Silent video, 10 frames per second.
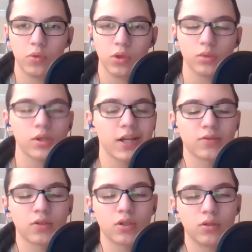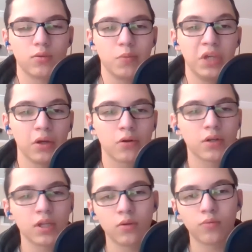the loss could be heard
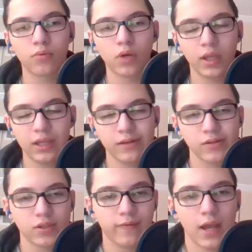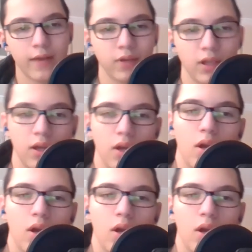in the uh, ears of every